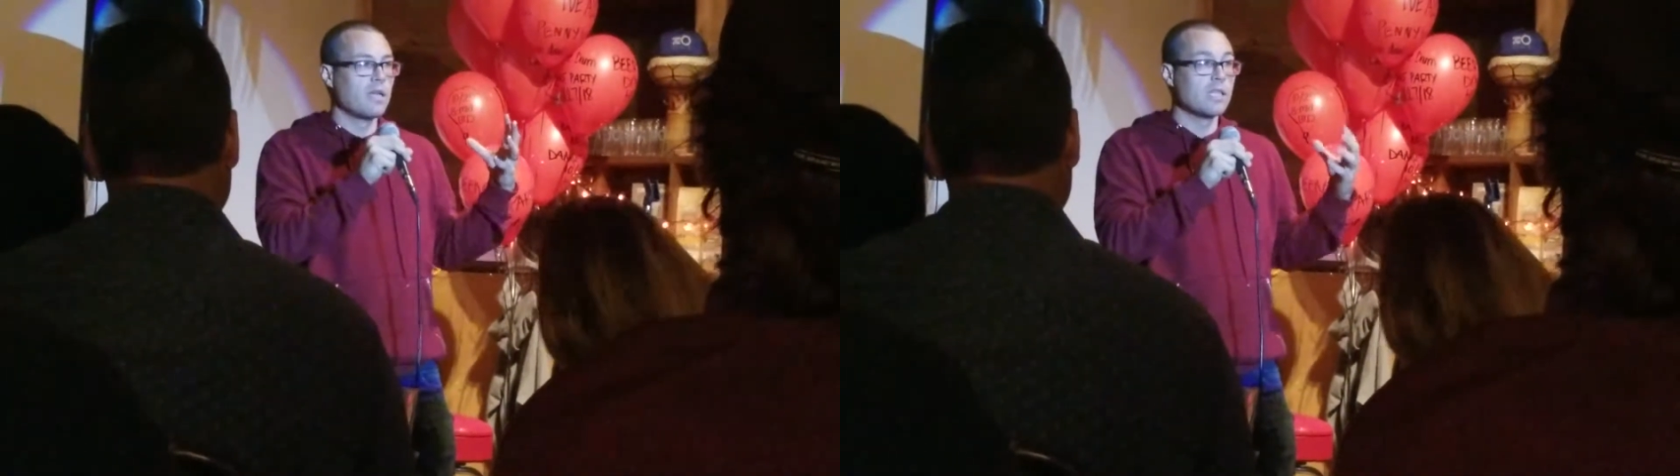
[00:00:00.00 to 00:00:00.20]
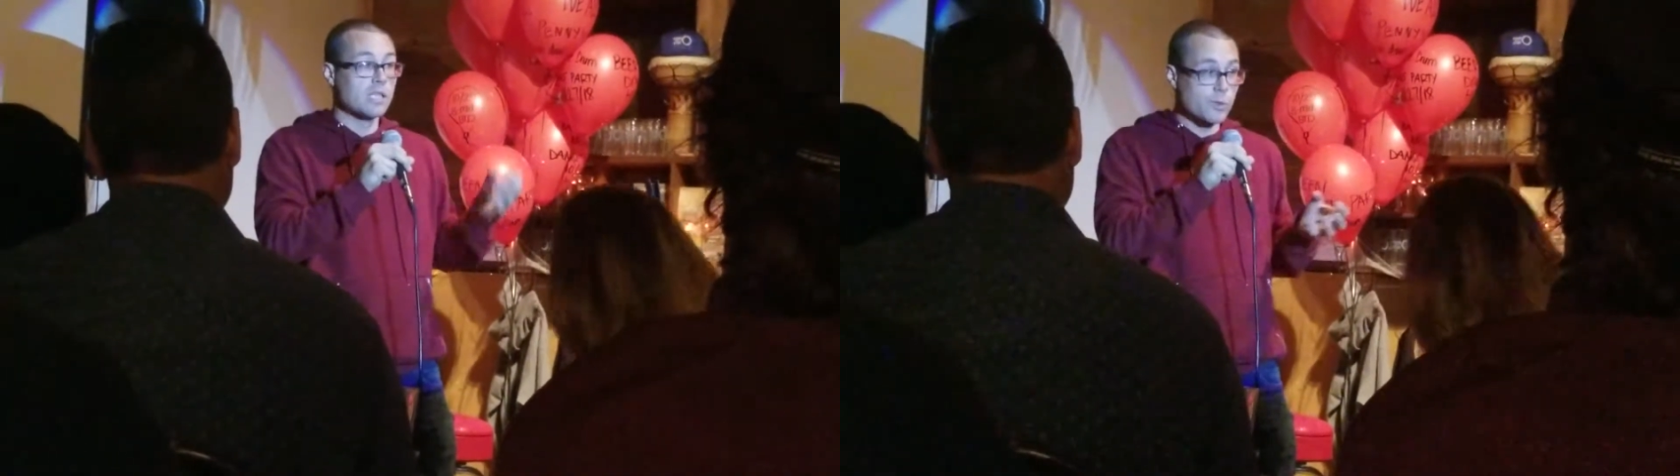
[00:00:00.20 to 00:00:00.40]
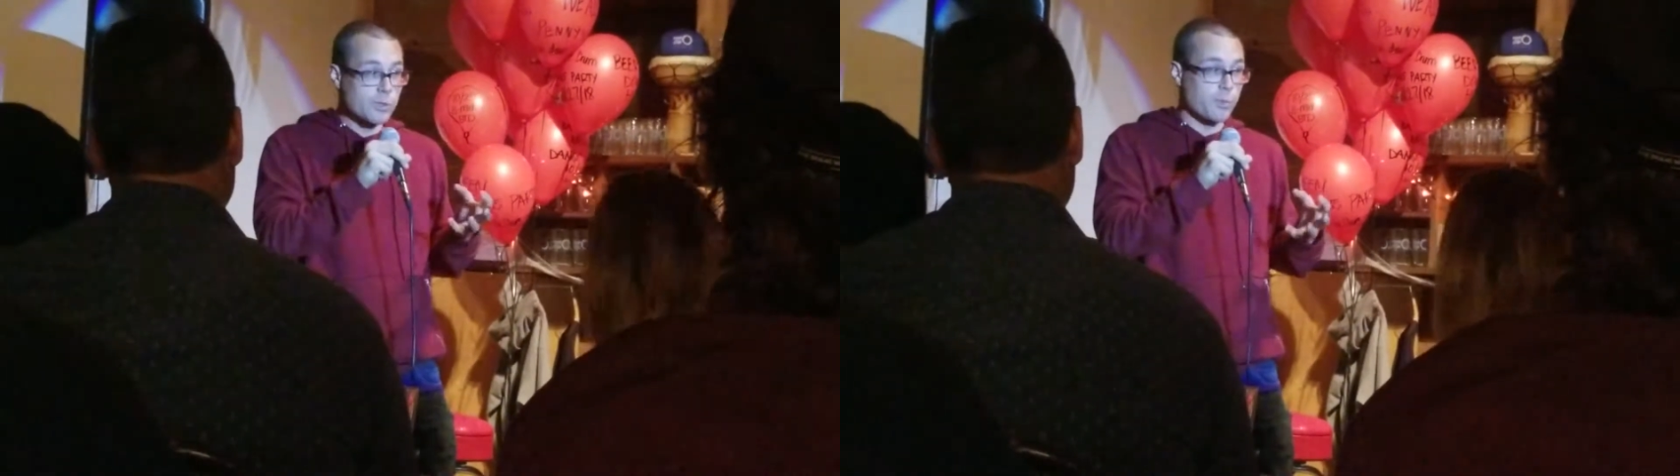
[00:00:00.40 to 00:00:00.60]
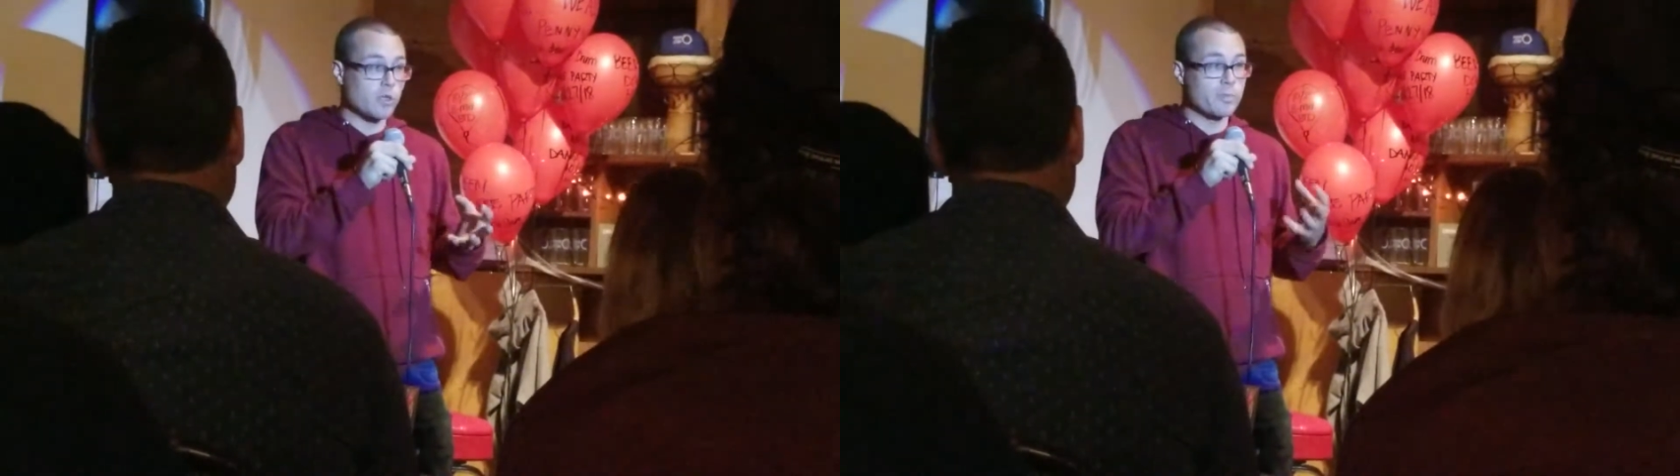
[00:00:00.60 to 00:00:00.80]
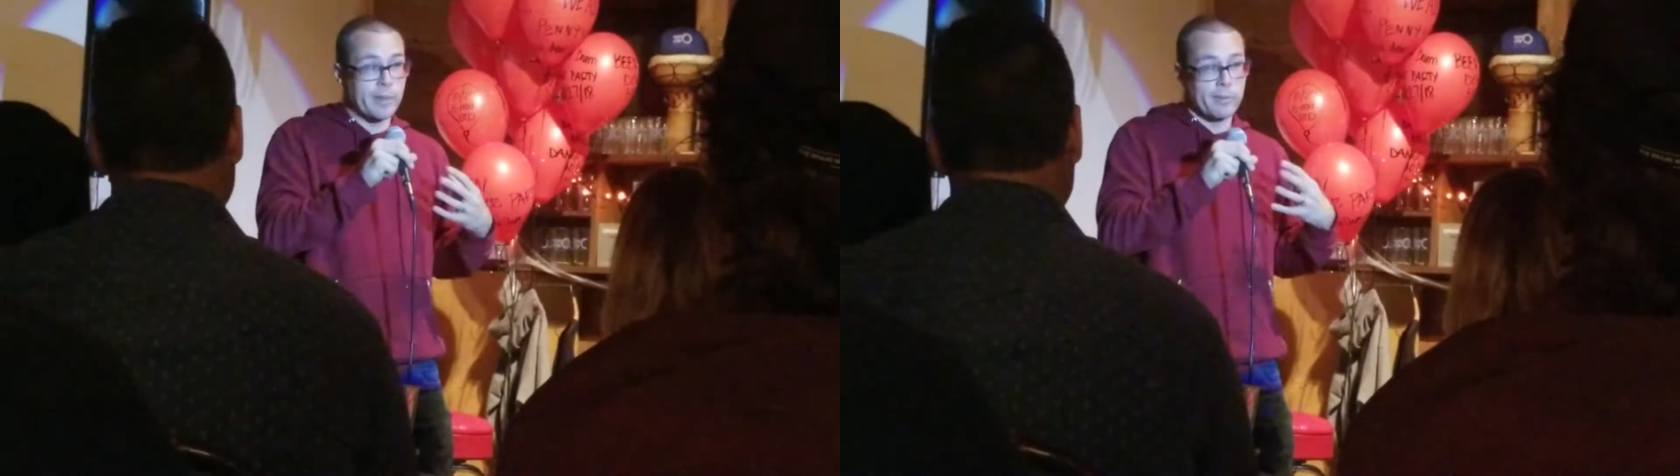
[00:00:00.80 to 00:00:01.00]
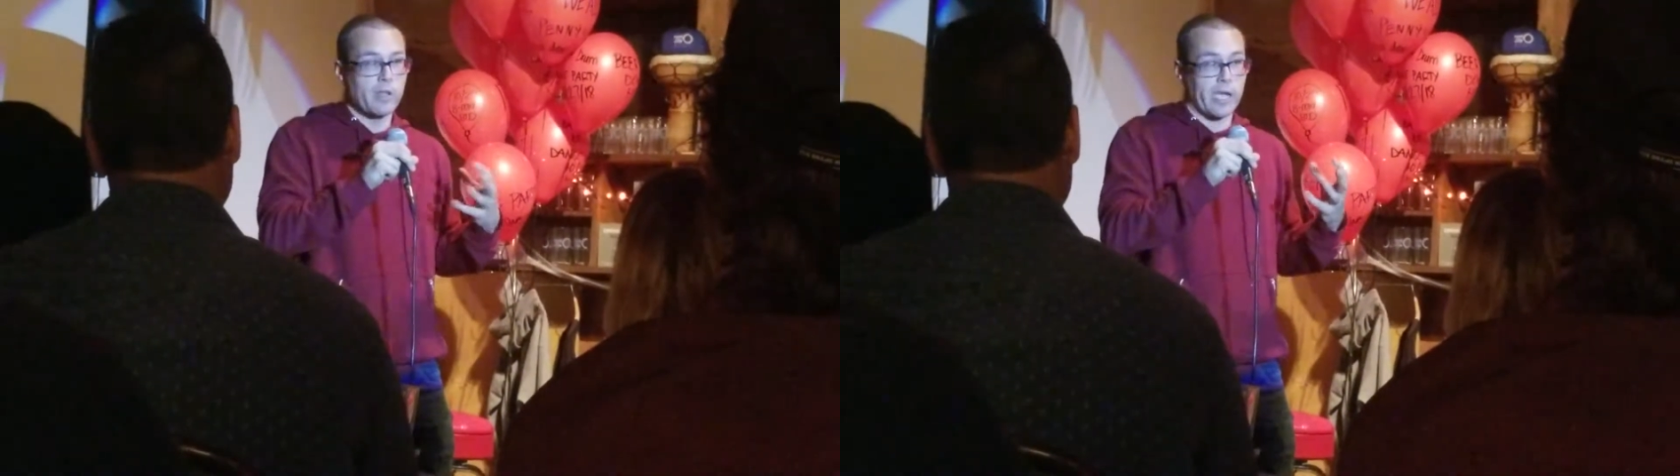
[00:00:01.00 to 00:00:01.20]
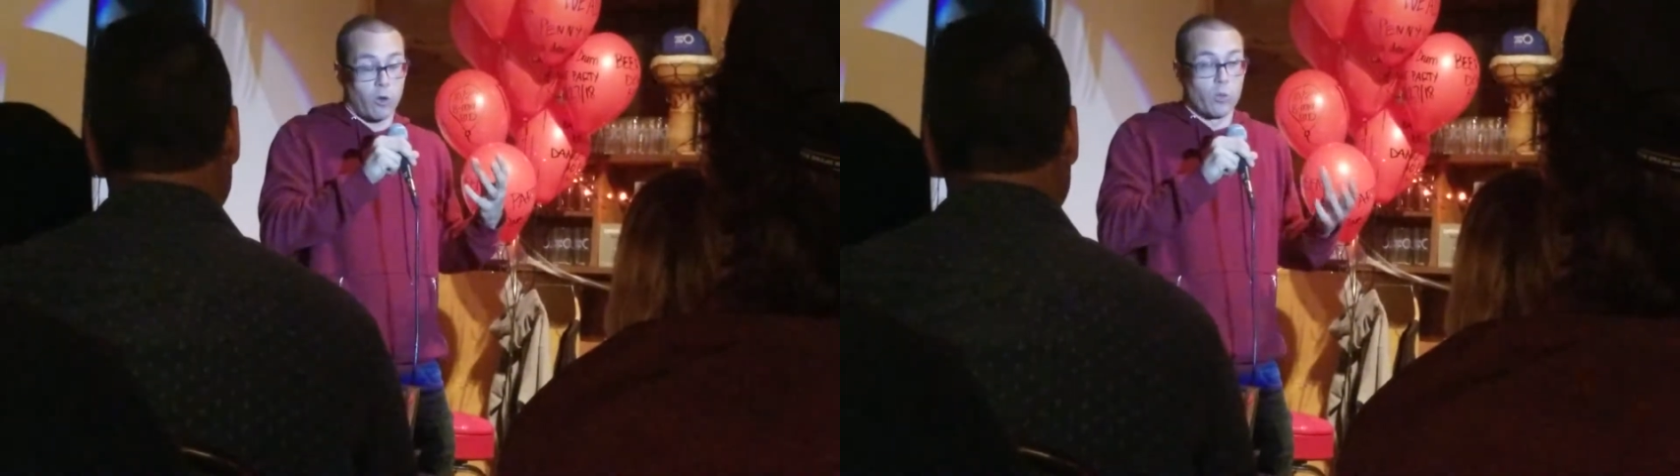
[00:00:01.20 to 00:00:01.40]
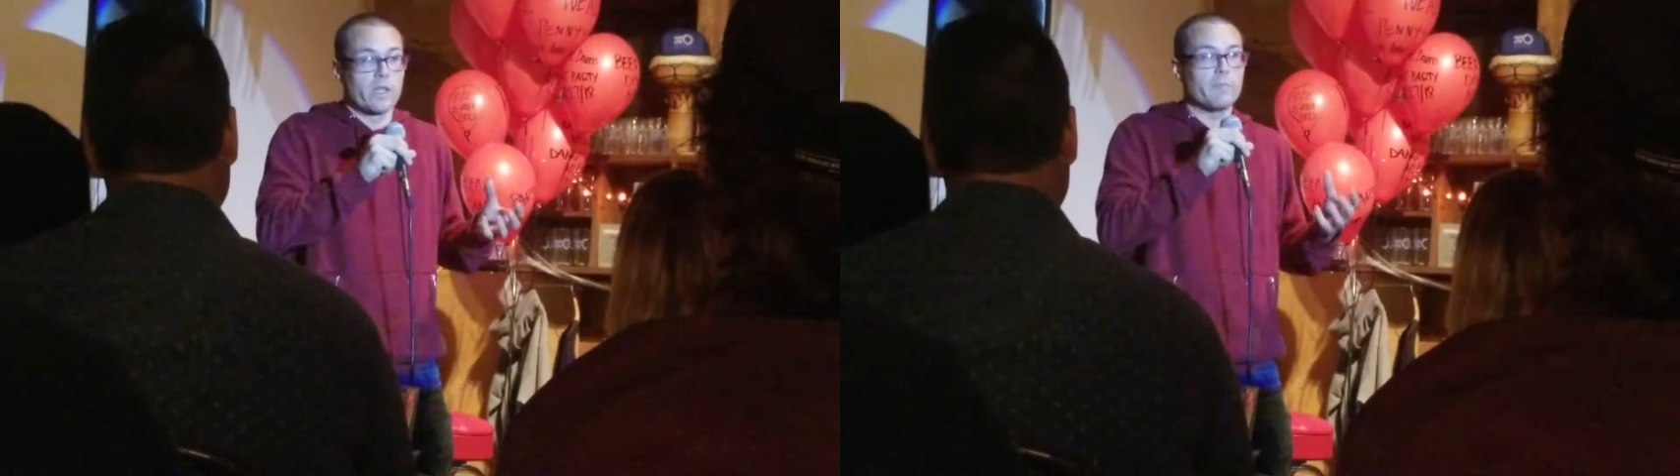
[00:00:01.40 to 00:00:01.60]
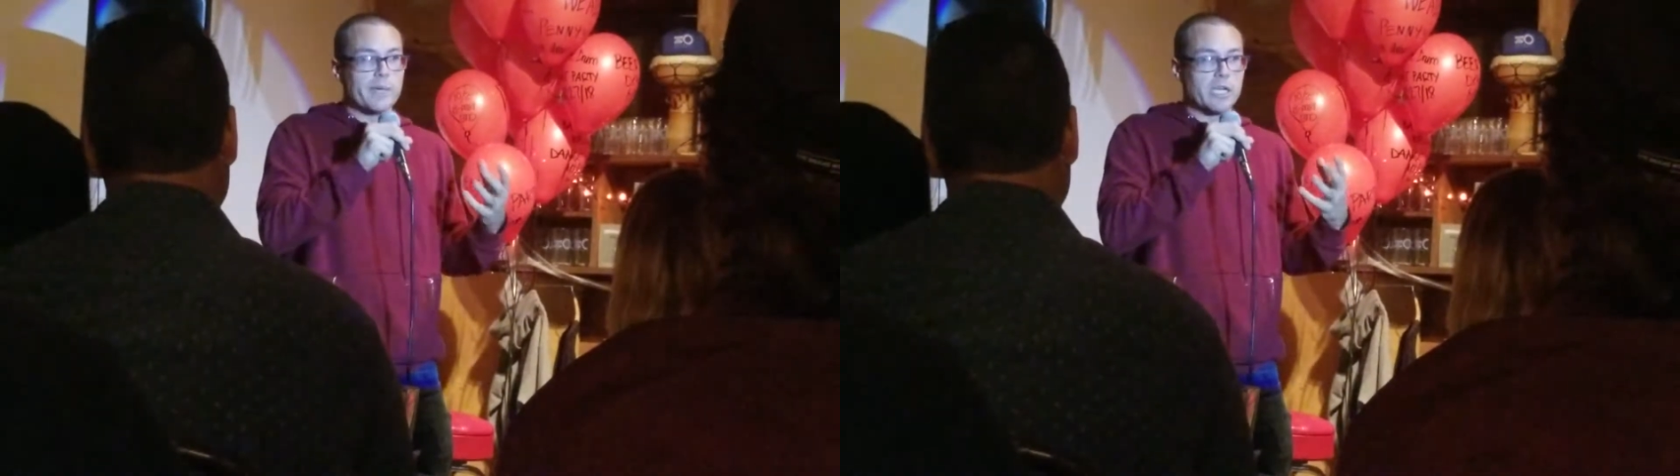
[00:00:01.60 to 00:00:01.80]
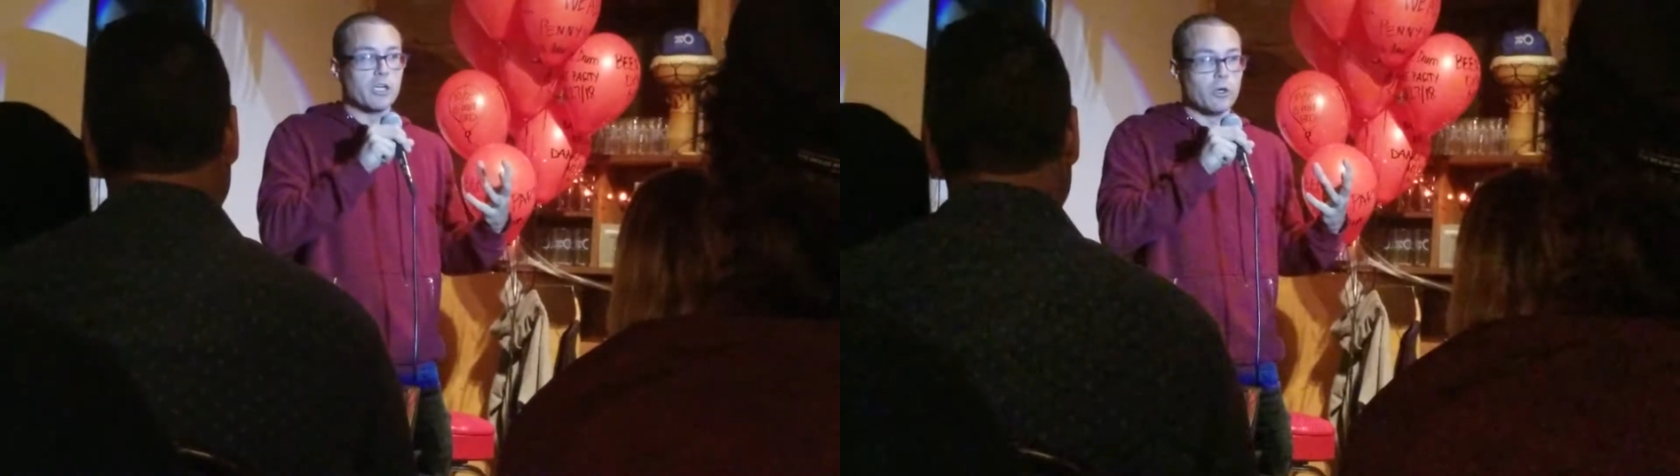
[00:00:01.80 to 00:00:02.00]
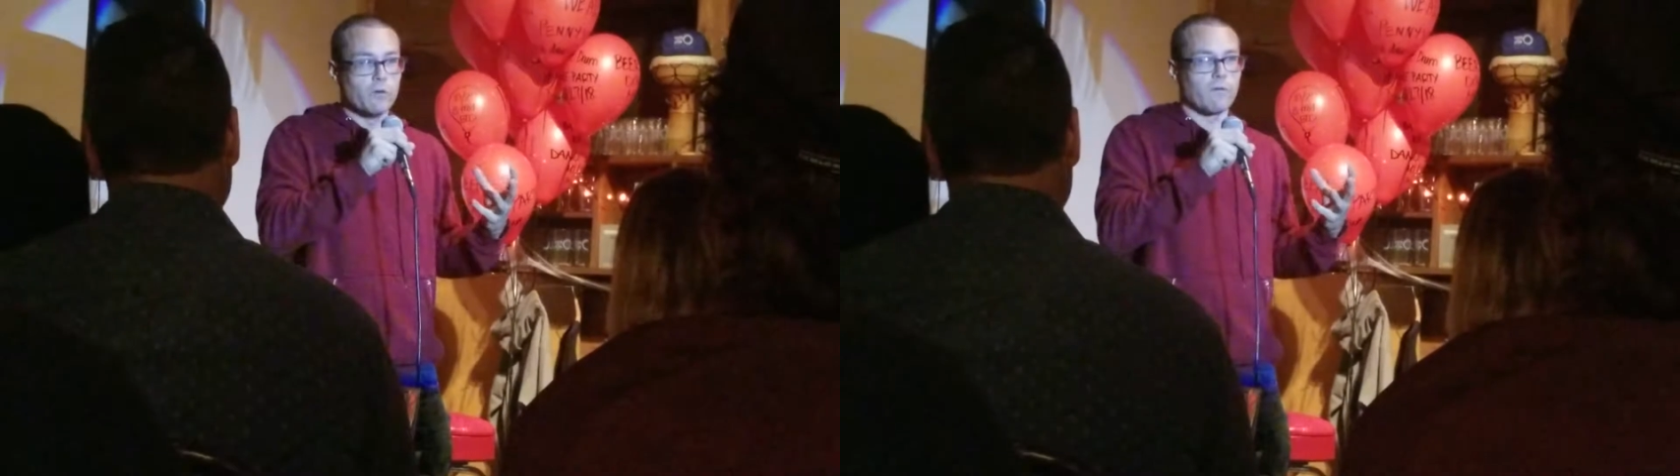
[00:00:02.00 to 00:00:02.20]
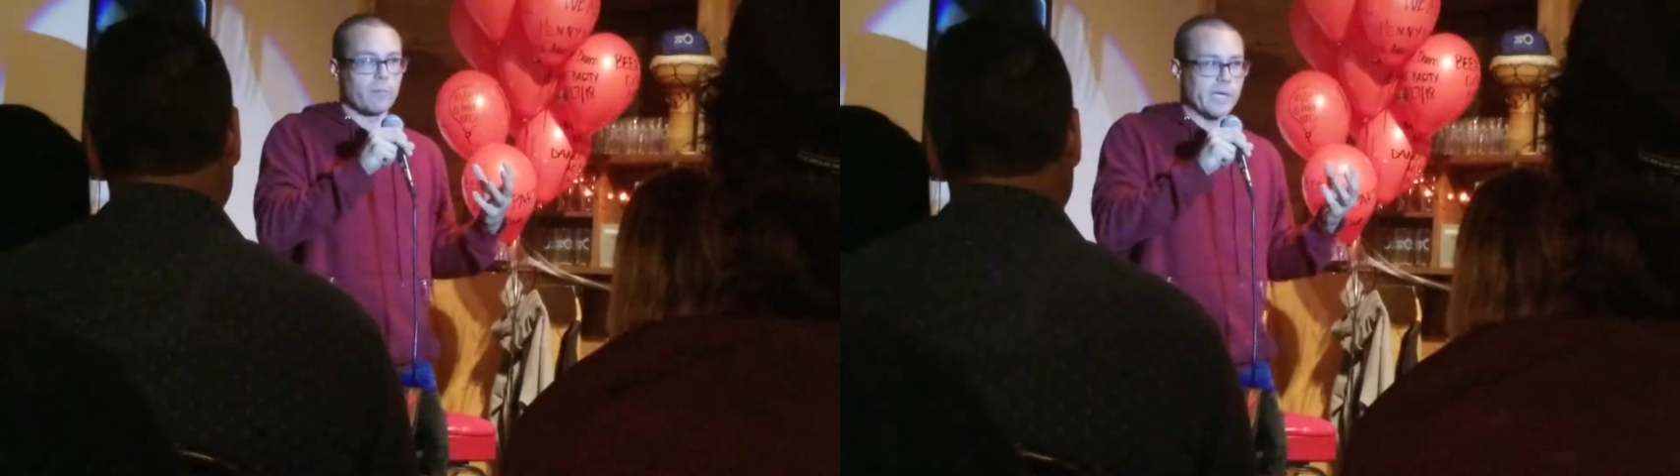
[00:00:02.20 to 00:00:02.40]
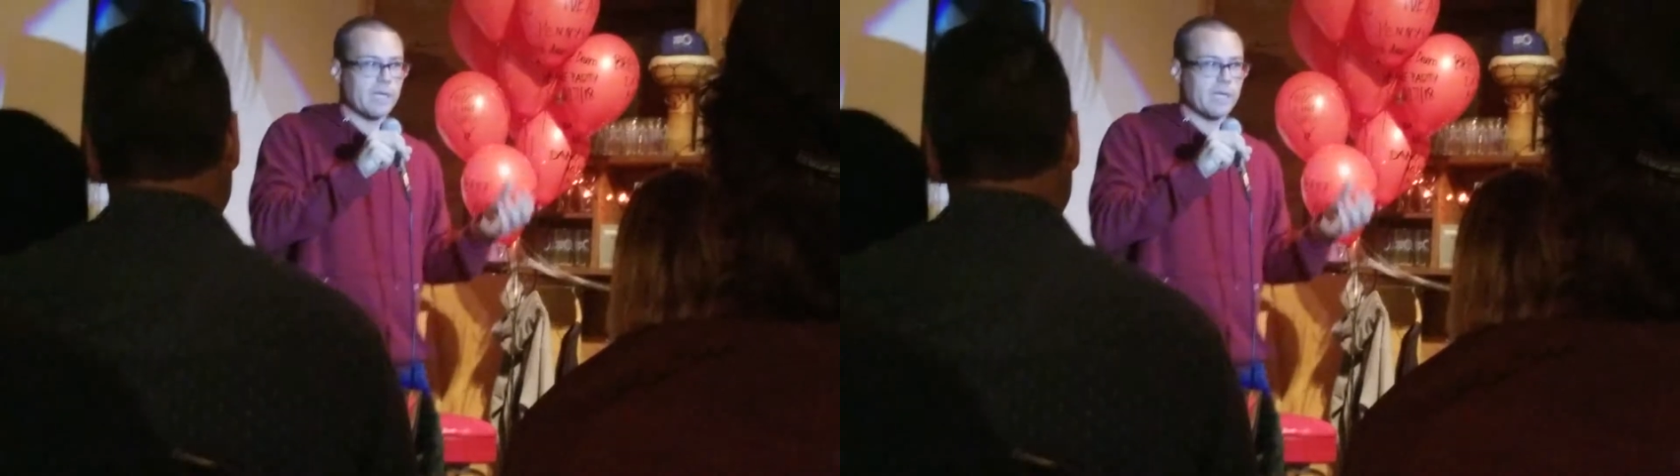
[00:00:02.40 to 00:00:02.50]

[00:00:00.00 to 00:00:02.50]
this was supposed to be like a really big coup for me.